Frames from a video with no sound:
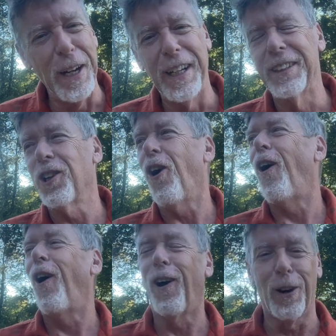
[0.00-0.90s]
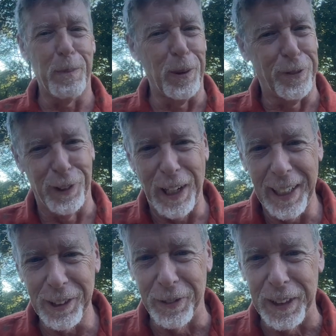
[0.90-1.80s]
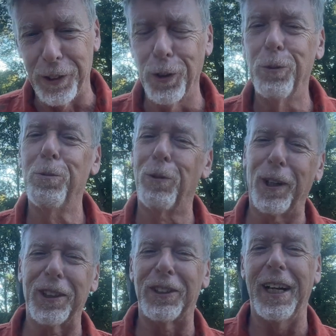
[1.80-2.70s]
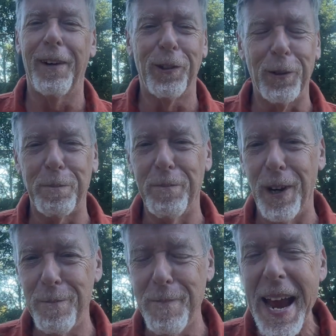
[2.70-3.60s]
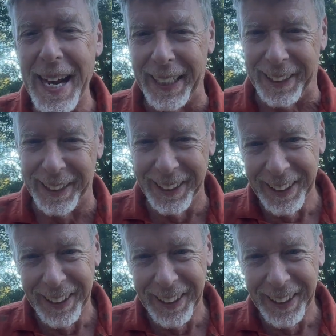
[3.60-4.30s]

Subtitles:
it's a horrible philosophy, the worst ever made,